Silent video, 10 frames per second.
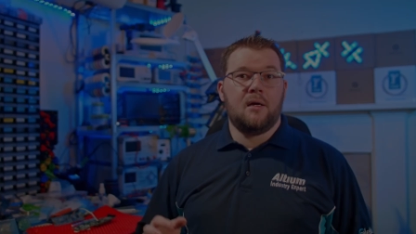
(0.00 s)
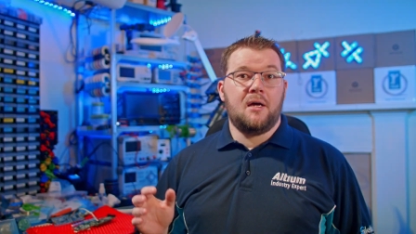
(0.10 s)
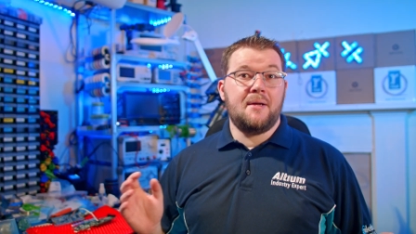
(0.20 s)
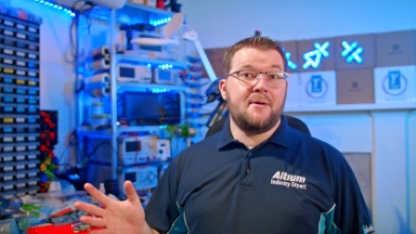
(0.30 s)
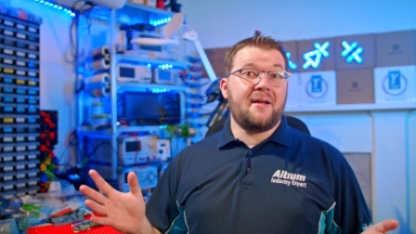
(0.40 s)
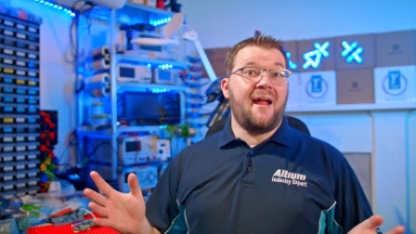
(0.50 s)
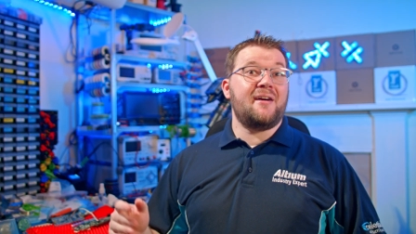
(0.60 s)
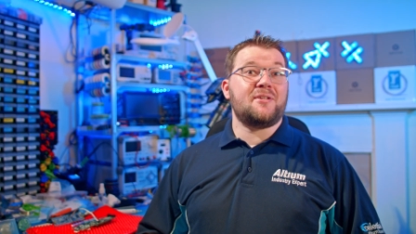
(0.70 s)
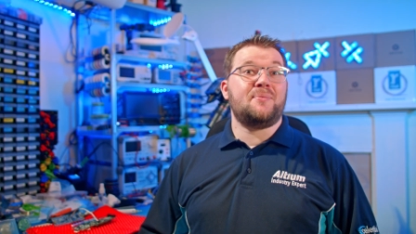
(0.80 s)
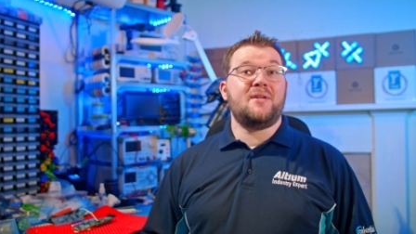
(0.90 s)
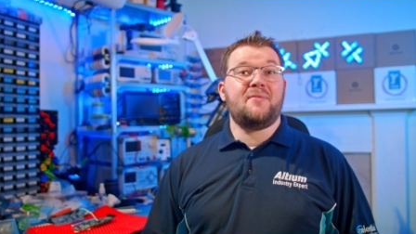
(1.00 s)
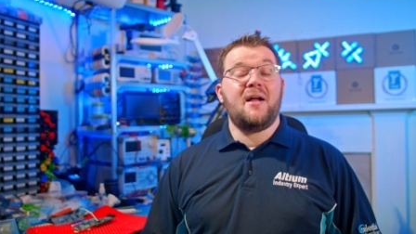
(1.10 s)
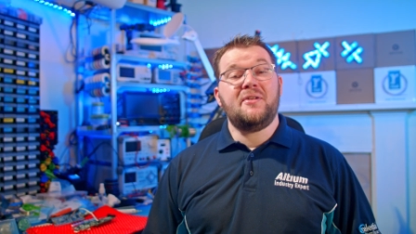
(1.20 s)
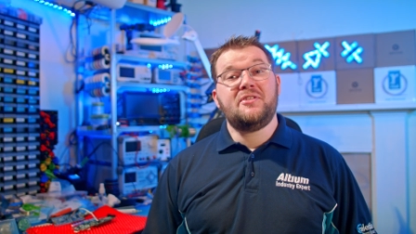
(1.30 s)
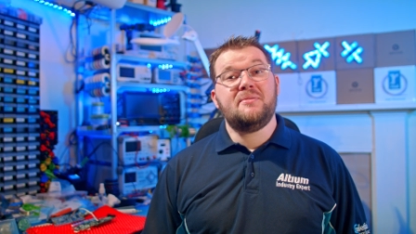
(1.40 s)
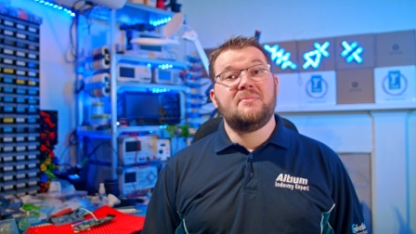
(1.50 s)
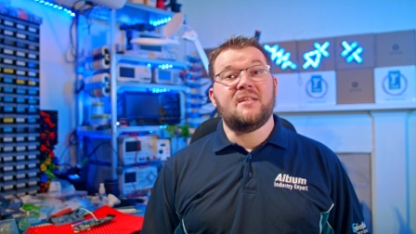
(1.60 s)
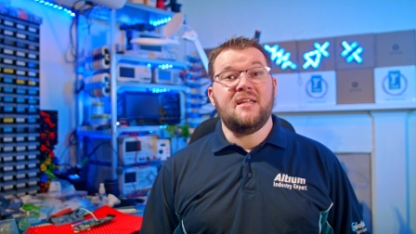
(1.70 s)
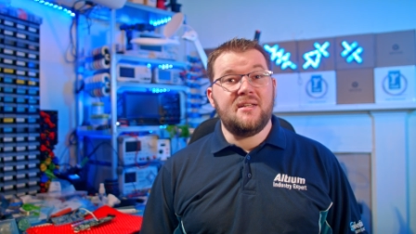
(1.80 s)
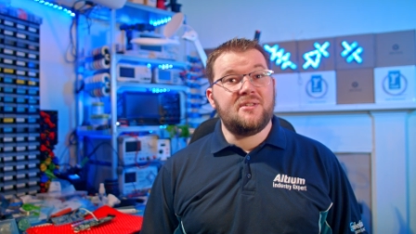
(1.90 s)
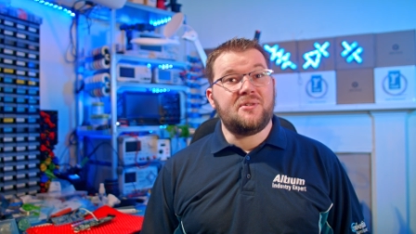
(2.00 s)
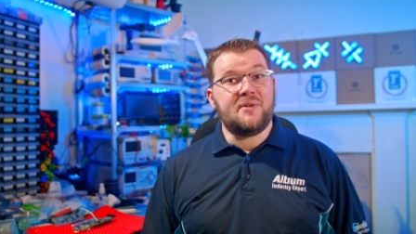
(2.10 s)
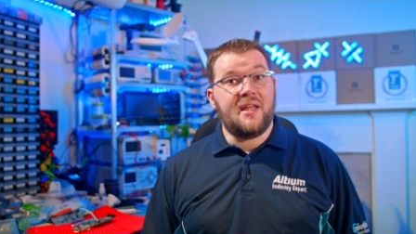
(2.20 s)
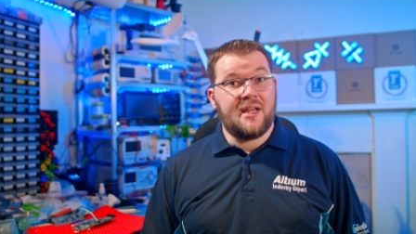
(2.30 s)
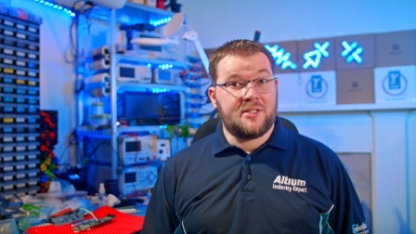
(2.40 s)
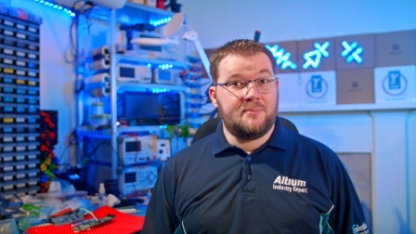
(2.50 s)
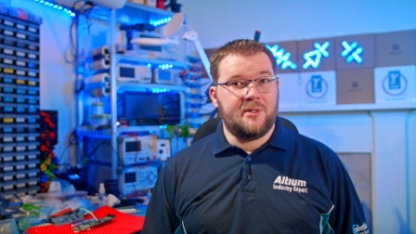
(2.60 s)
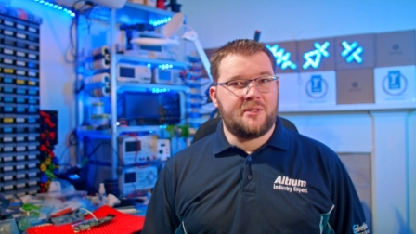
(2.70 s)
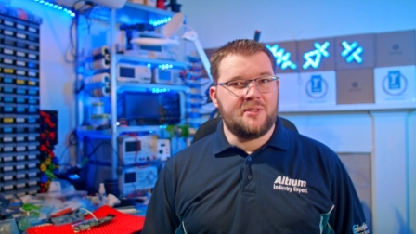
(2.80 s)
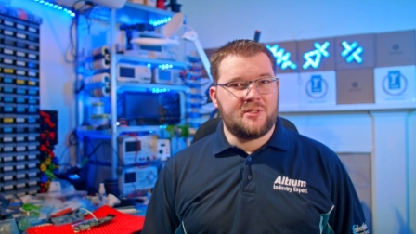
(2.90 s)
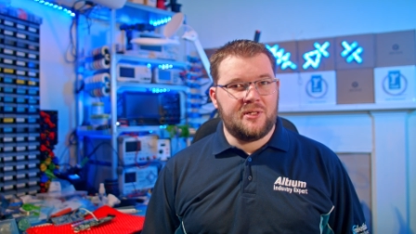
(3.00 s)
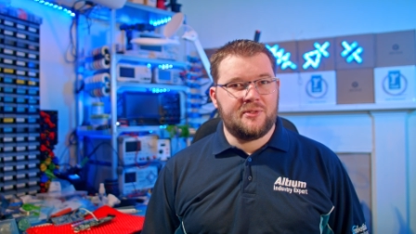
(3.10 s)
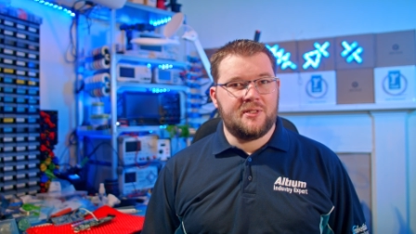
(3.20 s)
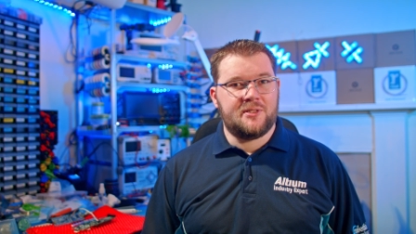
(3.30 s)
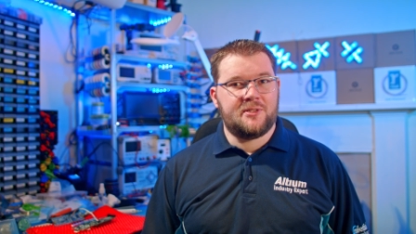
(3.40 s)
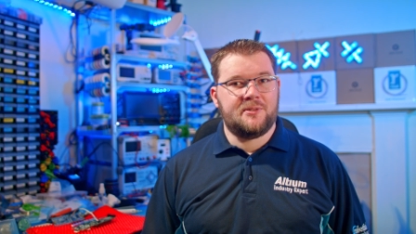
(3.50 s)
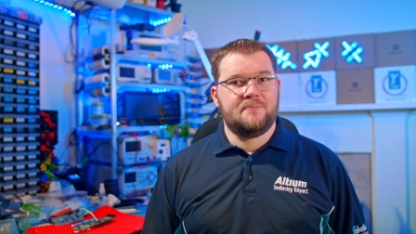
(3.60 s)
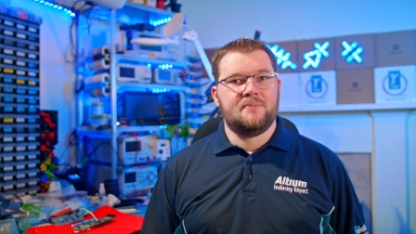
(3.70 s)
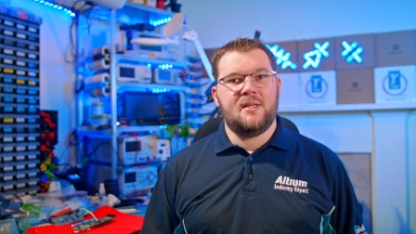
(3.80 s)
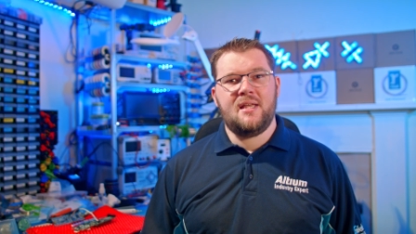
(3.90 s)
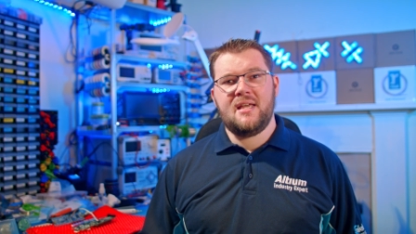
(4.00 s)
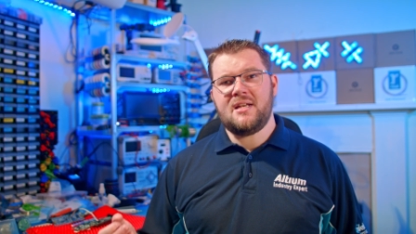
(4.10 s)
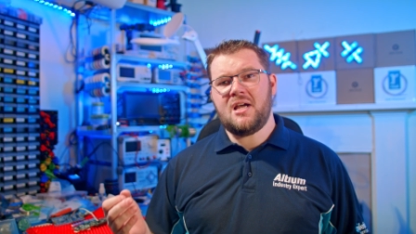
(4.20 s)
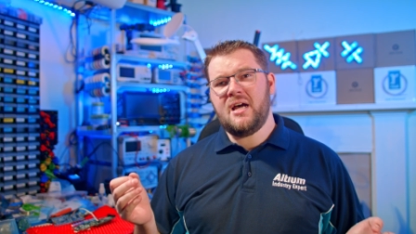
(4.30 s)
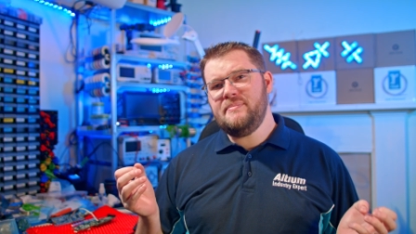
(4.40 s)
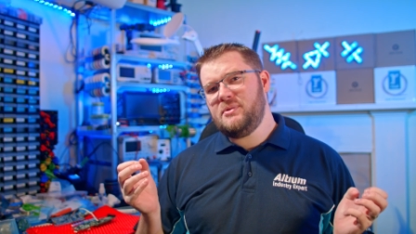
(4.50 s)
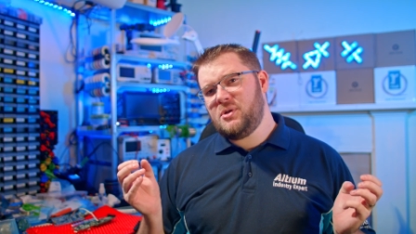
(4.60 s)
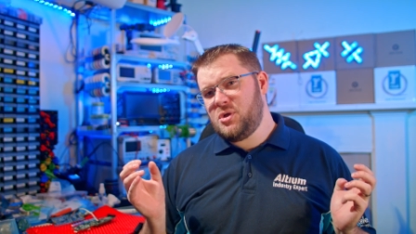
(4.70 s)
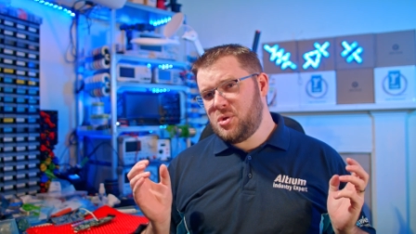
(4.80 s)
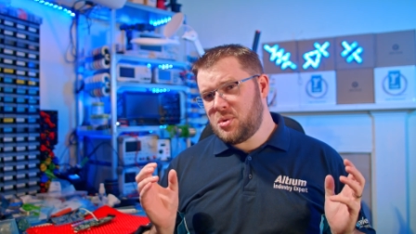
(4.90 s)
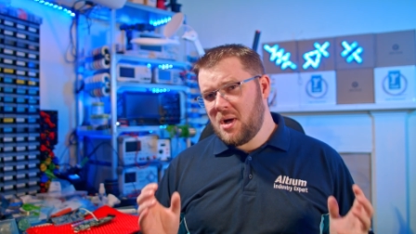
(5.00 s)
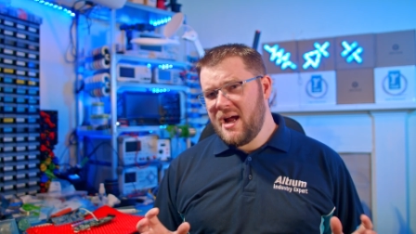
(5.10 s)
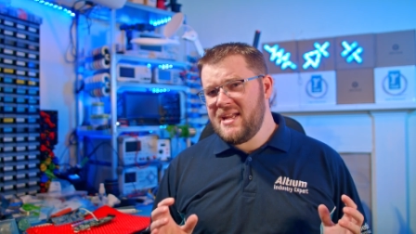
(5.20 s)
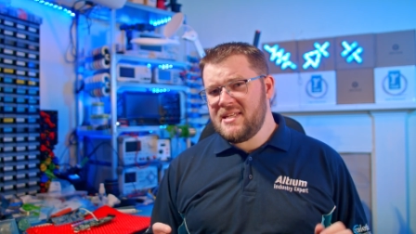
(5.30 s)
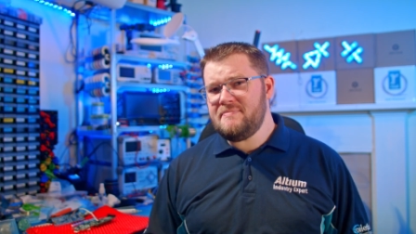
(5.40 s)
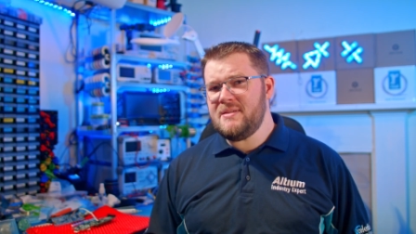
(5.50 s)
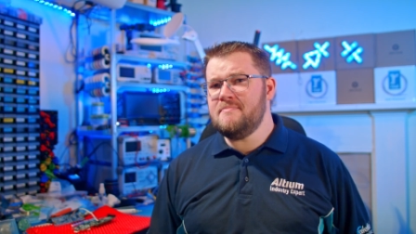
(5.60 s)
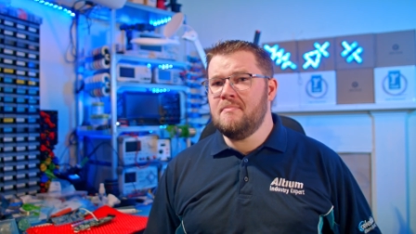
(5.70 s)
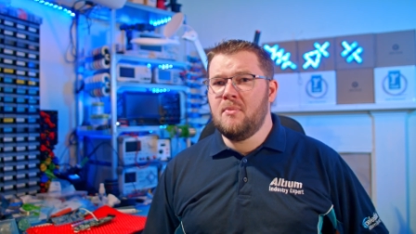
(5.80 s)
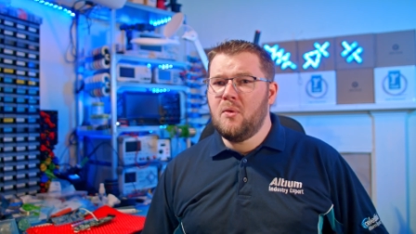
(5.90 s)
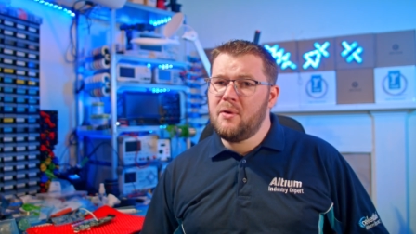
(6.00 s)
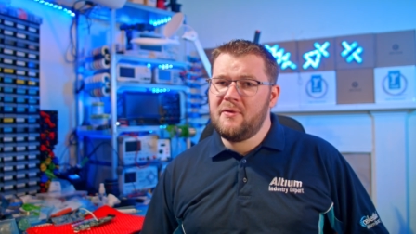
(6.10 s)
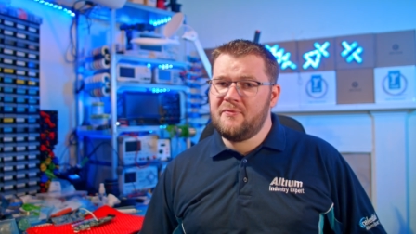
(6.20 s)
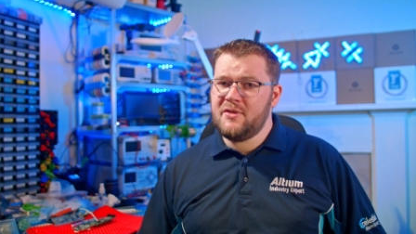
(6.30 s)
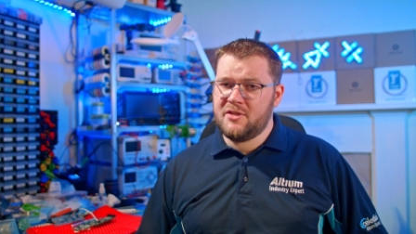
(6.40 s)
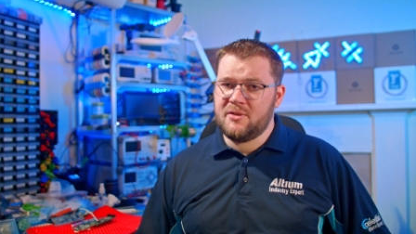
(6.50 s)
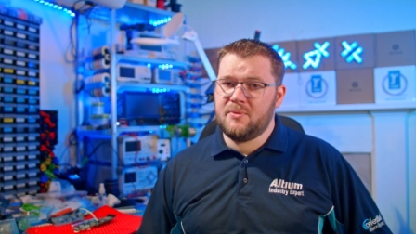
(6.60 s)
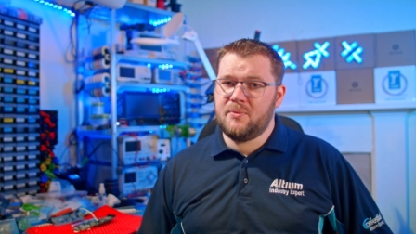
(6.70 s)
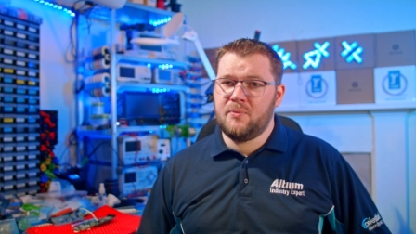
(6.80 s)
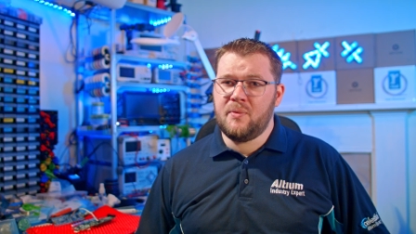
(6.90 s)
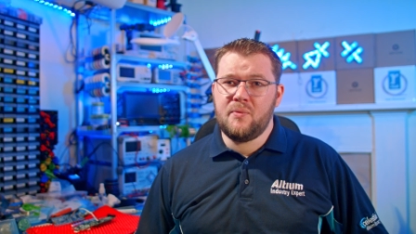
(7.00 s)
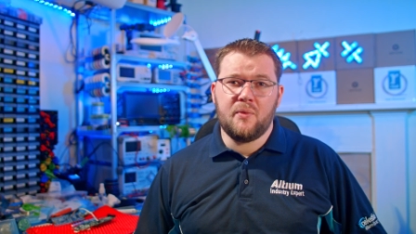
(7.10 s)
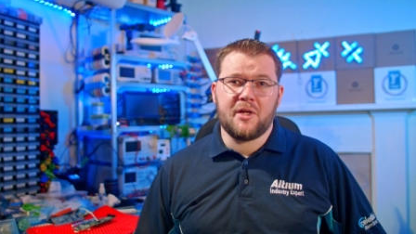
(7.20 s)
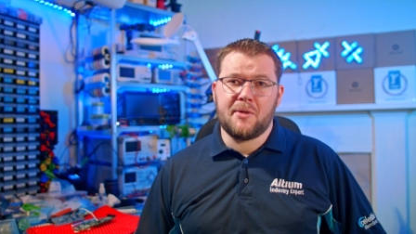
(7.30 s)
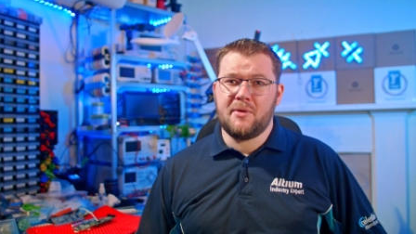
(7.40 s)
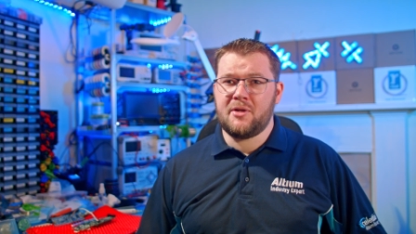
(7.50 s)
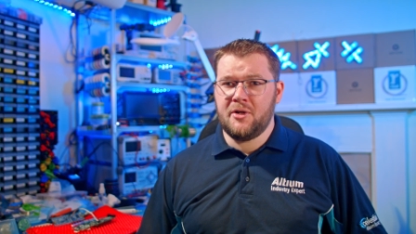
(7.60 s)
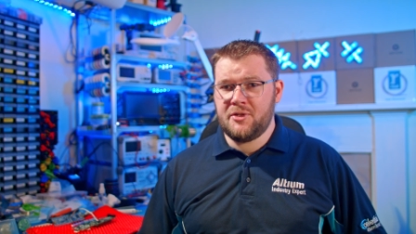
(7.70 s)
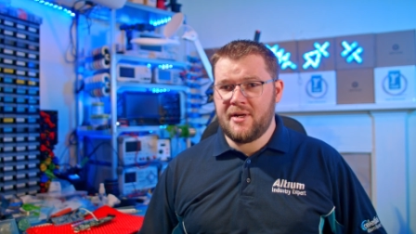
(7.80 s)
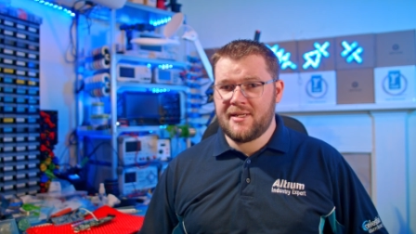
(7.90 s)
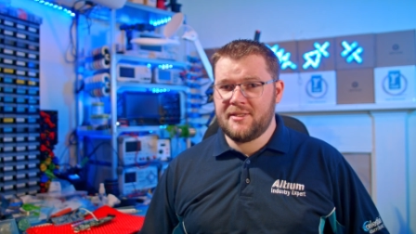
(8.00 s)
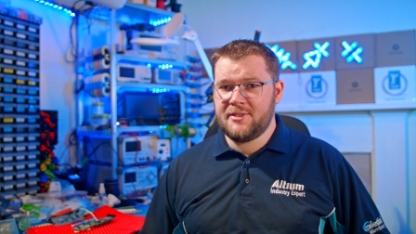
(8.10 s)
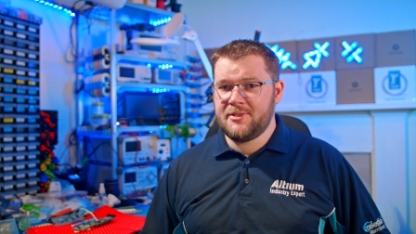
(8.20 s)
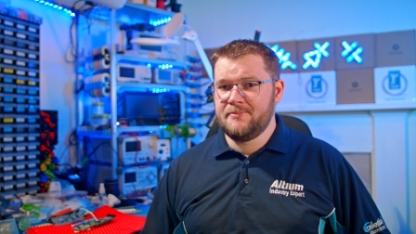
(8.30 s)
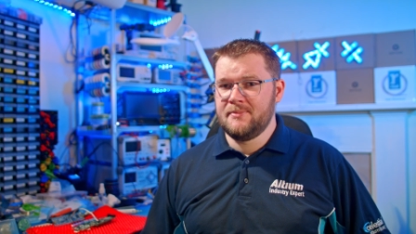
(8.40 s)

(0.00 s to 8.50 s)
I'm Mark Harris, one of Altium's industry expert consultants, and I'm trying to be more efficient when working with contractors.